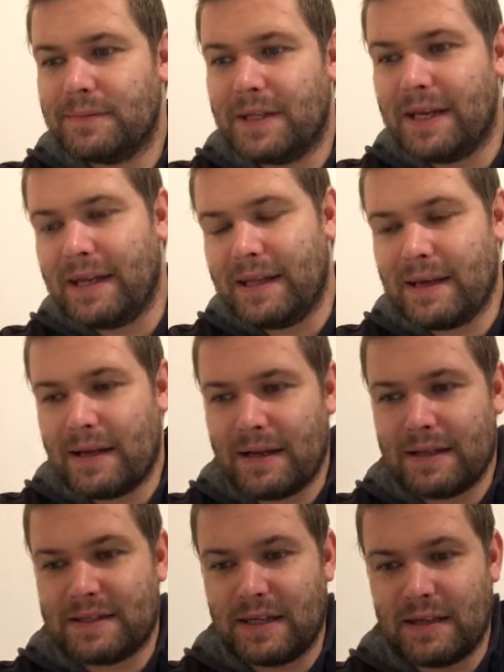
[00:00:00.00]
you need it at
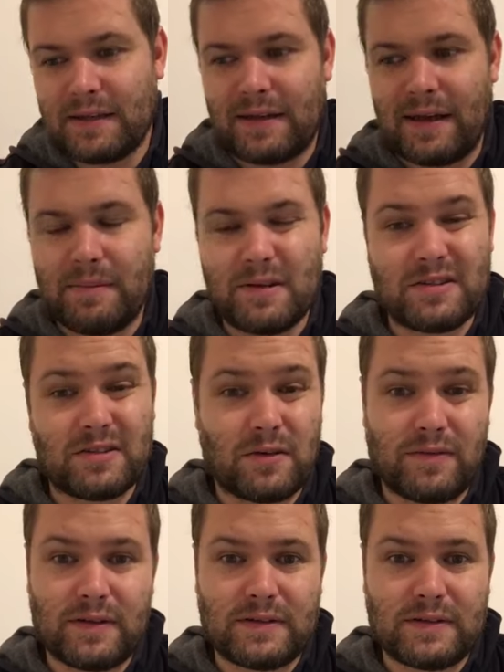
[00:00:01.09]
a certain time and stuff.